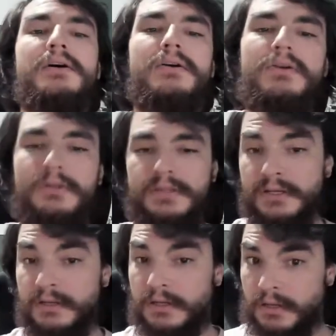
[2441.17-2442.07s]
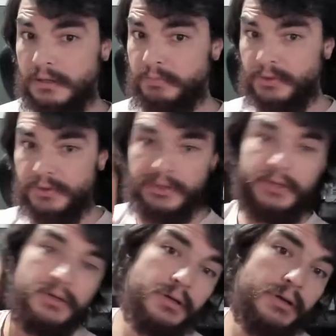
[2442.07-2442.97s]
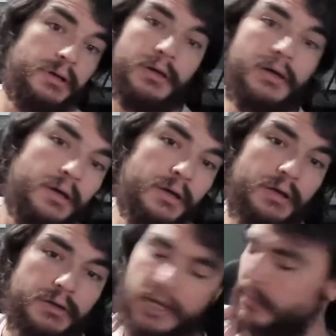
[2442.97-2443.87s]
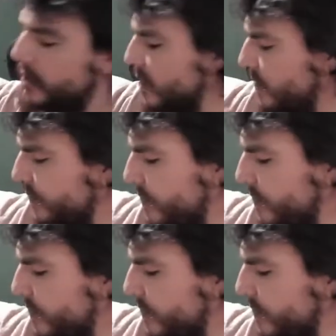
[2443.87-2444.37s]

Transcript: Hold it, pull it, grab it off,